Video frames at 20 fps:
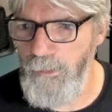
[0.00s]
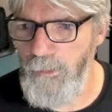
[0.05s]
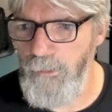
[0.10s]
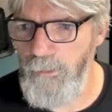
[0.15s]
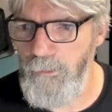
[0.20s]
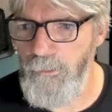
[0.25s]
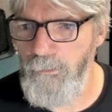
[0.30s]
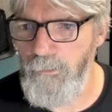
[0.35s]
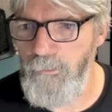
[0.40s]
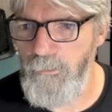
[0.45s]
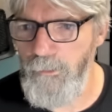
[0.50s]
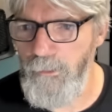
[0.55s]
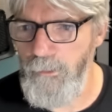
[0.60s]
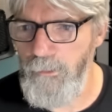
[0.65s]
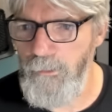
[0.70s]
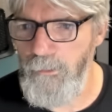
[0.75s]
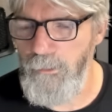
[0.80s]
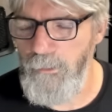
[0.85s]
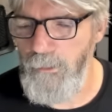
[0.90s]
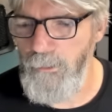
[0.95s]
it into
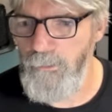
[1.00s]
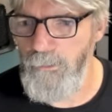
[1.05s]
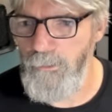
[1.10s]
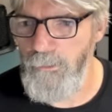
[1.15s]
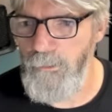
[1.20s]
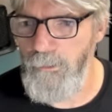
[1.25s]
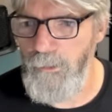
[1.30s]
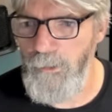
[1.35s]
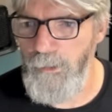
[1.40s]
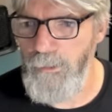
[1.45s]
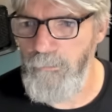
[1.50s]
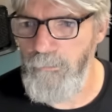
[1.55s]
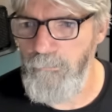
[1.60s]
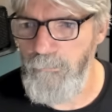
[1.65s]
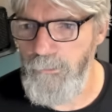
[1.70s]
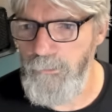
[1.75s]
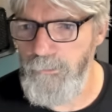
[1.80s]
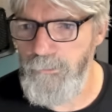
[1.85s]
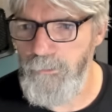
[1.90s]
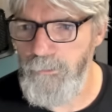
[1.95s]
any other
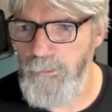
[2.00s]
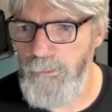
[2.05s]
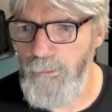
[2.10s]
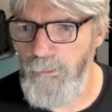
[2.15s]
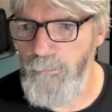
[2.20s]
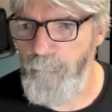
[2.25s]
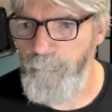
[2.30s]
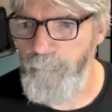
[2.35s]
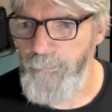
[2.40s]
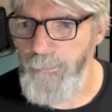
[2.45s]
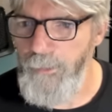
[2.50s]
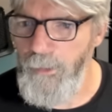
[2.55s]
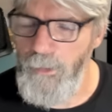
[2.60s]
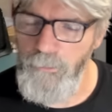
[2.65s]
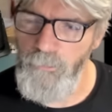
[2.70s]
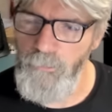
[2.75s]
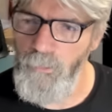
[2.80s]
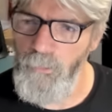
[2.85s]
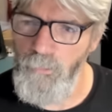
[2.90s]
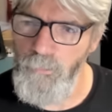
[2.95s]
language.
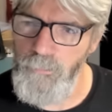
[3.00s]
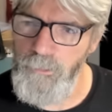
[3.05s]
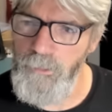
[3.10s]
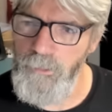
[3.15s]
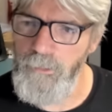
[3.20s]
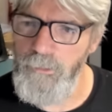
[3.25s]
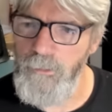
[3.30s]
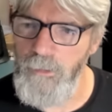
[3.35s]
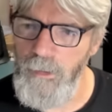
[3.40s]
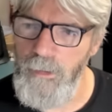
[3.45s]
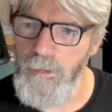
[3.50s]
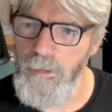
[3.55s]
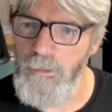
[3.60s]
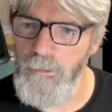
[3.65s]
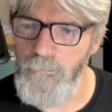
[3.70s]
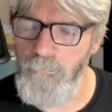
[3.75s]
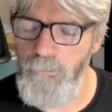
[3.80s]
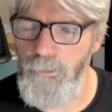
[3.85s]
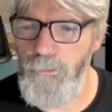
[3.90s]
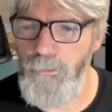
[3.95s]
And only they
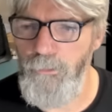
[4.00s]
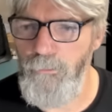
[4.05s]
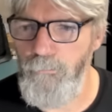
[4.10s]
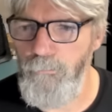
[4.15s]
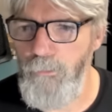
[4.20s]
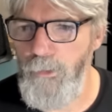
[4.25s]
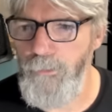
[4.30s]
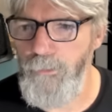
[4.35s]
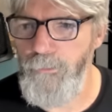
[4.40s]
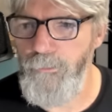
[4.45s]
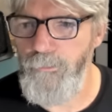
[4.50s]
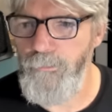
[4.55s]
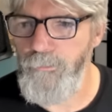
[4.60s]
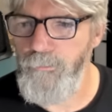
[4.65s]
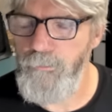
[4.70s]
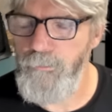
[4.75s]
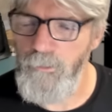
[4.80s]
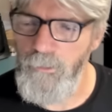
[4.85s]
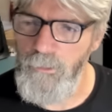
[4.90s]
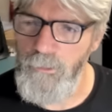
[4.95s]
were the
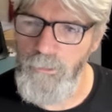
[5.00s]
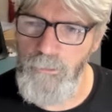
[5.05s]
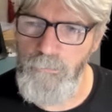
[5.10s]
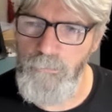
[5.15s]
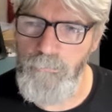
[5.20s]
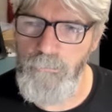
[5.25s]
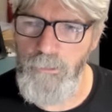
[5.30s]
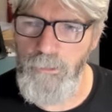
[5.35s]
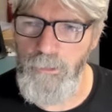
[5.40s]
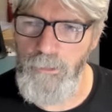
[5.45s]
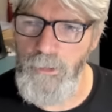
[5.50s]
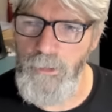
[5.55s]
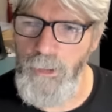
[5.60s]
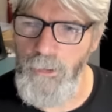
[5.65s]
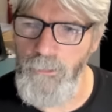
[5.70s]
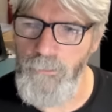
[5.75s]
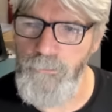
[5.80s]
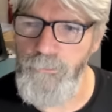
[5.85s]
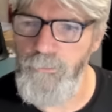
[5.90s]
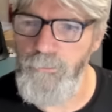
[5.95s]
ones who were
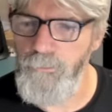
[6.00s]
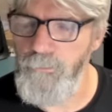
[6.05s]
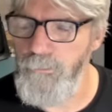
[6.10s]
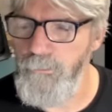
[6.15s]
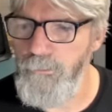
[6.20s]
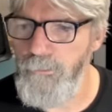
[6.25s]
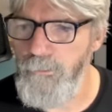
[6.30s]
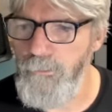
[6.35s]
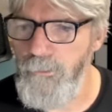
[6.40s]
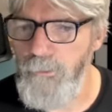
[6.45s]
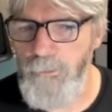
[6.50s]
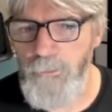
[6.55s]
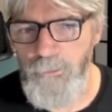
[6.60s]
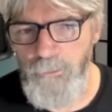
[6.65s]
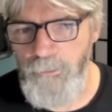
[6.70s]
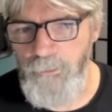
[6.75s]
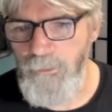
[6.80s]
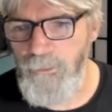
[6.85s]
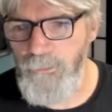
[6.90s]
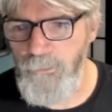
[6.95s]
allowed to
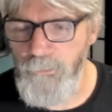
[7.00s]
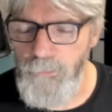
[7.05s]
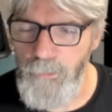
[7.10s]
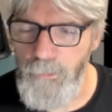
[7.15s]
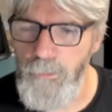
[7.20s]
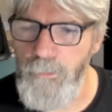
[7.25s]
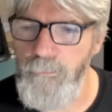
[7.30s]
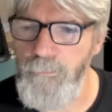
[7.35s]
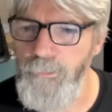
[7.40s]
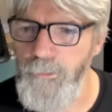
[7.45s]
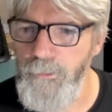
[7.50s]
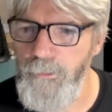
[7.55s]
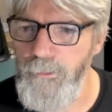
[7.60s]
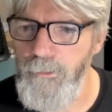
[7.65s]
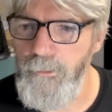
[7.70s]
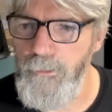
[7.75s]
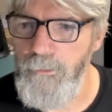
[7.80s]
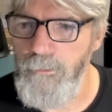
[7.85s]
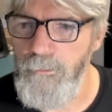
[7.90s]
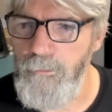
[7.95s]
interpret
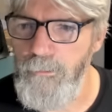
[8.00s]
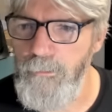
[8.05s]
it